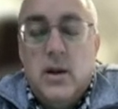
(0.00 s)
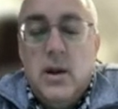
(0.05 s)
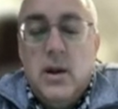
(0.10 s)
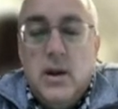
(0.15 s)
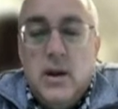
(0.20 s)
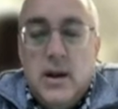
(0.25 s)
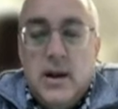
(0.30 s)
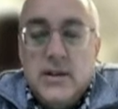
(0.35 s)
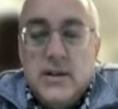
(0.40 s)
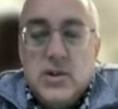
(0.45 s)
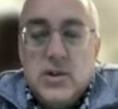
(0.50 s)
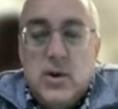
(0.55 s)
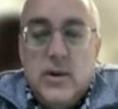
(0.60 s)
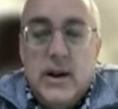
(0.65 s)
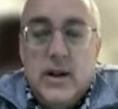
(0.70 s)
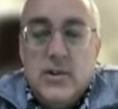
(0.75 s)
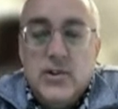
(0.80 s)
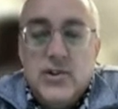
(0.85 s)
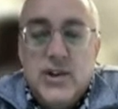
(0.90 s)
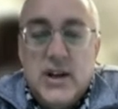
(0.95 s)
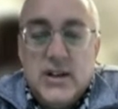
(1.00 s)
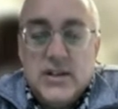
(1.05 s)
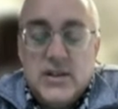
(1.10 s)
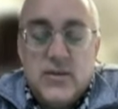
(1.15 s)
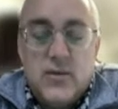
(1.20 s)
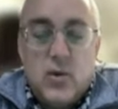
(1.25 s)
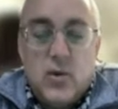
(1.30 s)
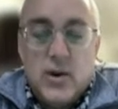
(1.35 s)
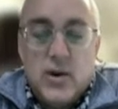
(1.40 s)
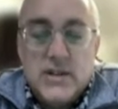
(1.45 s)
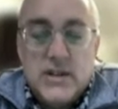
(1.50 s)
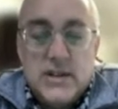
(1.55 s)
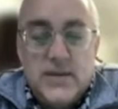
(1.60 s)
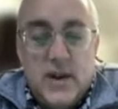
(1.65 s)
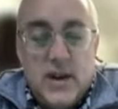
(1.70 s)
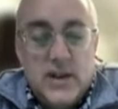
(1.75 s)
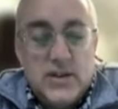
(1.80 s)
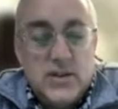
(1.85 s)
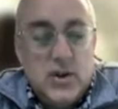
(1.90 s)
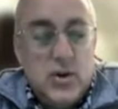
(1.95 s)
And so in LGS, of course,
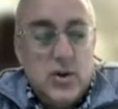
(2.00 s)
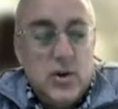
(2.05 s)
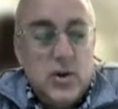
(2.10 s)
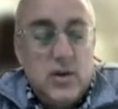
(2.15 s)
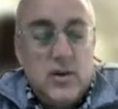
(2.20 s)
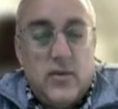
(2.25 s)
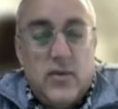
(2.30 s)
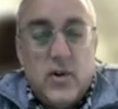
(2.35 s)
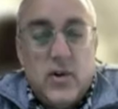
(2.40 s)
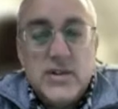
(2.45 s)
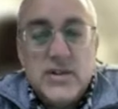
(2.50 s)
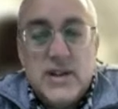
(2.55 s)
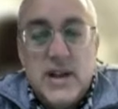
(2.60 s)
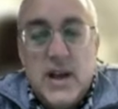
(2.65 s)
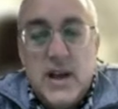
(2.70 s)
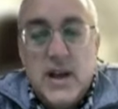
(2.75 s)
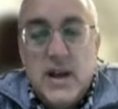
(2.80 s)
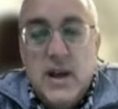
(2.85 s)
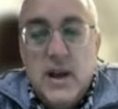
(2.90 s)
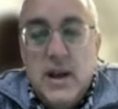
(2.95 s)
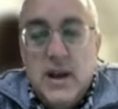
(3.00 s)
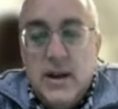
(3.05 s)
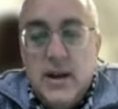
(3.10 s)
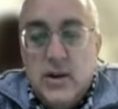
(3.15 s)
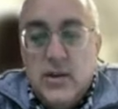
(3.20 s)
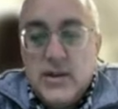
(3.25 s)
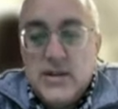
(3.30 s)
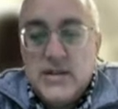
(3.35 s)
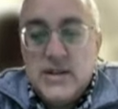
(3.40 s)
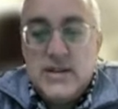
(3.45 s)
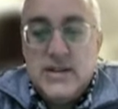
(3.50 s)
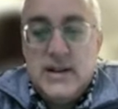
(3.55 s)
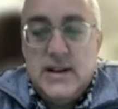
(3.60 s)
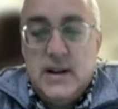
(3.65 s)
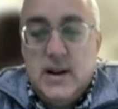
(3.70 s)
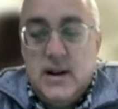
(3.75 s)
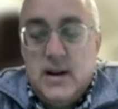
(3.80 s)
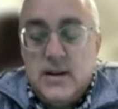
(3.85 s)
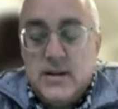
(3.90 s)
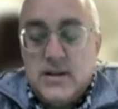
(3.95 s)
as you heard in the first day, this is
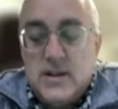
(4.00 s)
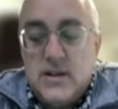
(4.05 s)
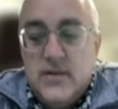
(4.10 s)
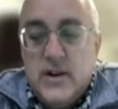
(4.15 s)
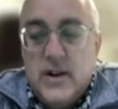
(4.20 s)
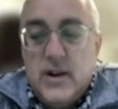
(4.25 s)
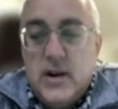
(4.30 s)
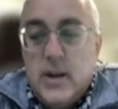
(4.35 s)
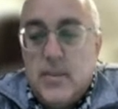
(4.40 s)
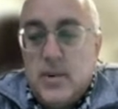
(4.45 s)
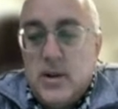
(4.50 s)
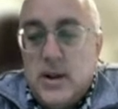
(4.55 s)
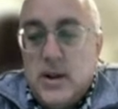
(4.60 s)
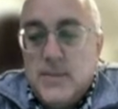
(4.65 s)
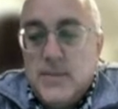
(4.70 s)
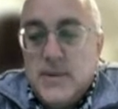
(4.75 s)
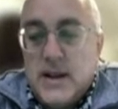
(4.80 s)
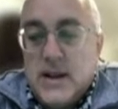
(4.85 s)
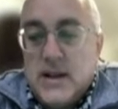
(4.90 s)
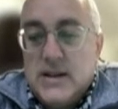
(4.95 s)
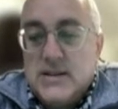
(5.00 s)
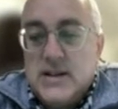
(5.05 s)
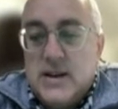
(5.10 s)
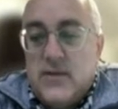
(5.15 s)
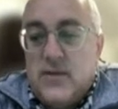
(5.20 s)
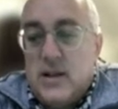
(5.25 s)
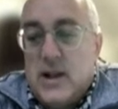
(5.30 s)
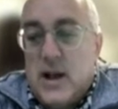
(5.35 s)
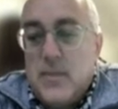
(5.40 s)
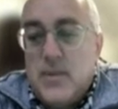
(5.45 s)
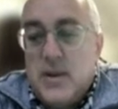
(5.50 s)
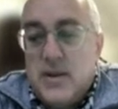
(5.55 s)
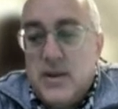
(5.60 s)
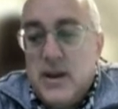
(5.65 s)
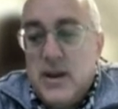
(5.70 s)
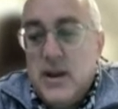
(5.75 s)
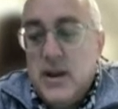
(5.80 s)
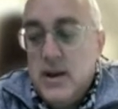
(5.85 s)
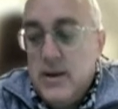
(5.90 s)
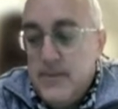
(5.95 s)
a severe epileptic
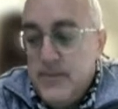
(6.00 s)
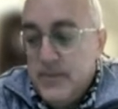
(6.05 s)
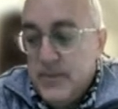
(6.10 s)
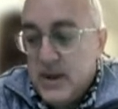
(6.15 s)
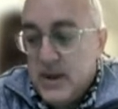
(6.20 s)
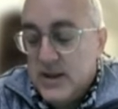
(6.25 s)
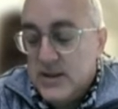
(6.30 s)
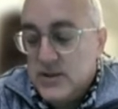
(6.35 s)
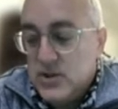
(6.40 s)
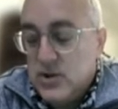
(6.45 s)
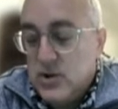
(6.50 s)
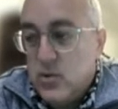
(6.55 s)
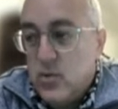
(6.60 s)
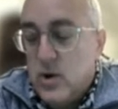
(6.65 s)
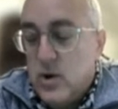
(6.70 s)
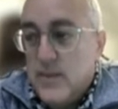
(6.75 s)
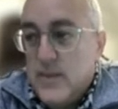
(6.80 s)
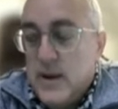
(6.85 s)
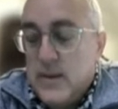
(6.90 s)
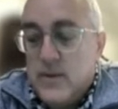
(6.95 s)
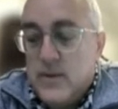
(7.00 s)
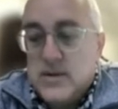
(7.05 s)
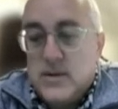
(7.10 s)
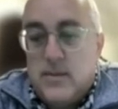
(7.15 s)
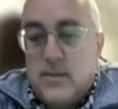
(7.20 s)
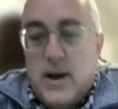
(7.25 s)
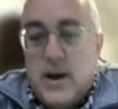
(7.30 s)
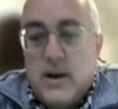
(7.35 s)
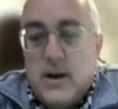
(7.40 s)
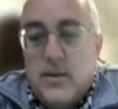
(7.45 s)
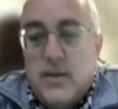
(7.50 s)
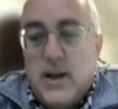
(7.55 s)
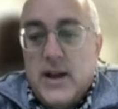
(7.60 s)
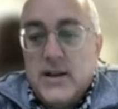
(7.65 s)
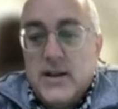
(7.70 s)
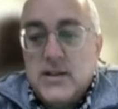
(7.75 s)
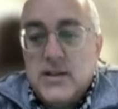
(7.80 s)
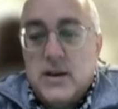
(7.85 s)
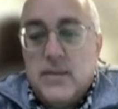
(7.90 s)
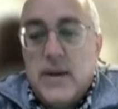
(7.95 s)
encephalopathy. And so you want to be able to model that
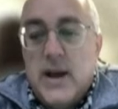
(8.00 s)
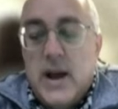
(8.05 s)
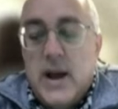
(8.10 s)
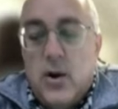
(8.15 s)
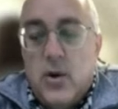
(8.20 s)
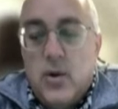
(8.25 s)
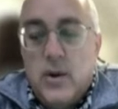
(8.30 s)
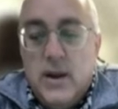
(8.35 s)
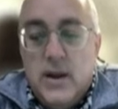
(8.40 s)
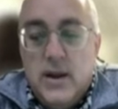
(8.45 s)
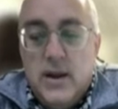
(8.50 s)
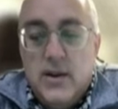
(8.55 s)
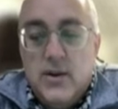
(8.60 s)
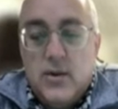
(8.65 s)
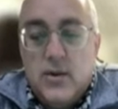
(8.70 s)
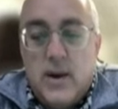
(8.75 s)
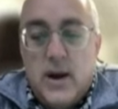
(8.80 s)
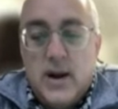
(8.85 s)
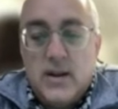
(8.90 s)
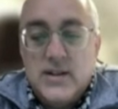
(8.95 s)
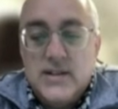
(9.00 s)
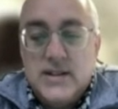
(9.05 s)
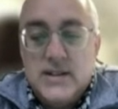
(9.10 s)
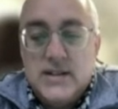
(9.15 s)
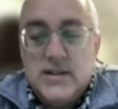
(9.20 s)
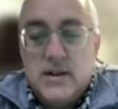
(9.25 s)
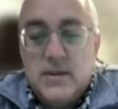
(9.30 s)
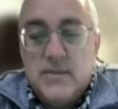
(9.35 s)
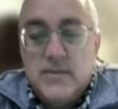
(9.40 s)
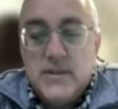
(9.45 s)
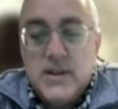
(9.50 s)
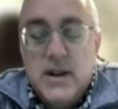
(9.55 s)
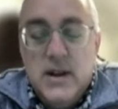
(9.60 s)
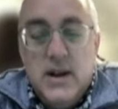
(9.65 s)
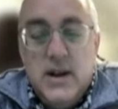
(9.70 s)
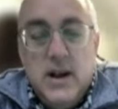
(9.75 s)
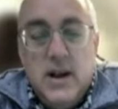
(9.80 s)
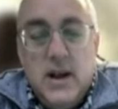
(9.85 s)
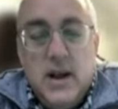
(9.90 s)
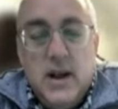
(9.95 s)
somehow in your model systems.
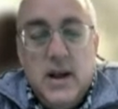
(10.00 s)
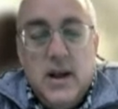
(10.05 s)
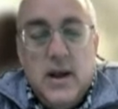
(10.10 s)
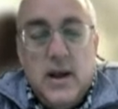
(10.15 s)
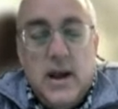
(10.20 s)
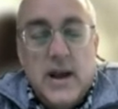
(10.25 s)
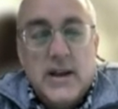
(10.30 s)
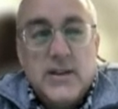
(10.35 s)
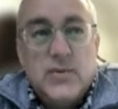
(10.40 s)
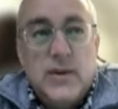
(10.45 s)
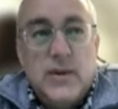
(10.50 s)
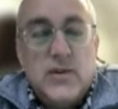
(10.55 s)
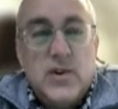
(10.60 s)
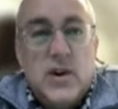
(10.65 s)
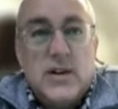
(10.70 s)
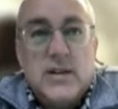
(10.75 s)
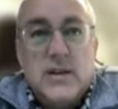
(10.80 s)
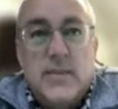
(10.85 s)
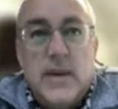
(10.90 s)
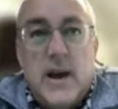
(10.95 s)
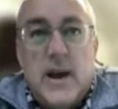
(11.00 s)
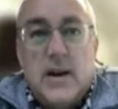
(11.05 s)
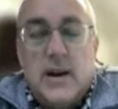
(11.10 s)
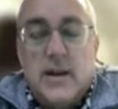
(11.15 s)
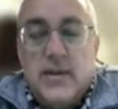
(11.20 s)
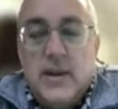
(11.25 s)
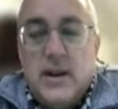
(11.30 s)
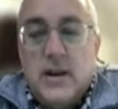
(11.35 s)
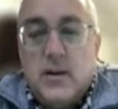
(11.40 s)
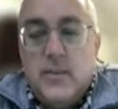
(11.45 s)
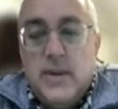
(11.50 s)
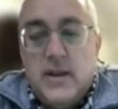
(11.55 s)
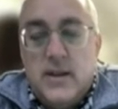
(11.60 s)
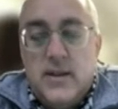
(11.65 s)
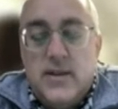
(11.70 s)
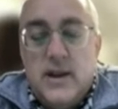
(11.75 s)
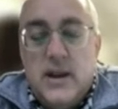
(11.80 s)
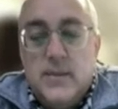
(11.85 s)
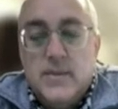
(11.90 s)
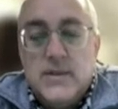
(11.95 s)
As we've talked about, and I think will be the
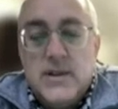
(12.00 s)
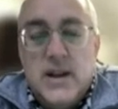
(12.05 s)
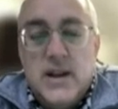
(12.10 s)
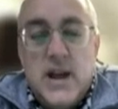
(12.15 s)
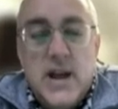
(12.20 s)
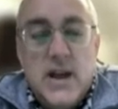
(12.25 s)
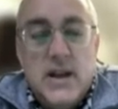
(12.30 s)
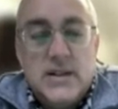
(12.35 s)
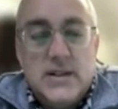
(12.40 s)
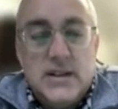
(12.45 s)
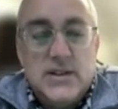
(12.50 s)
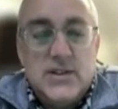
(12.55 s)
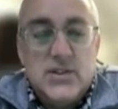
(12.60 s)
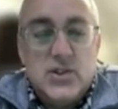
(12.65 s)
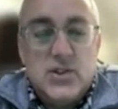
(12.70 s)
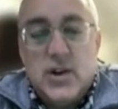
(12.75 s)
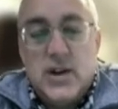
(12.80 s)
theme today, it's a circuit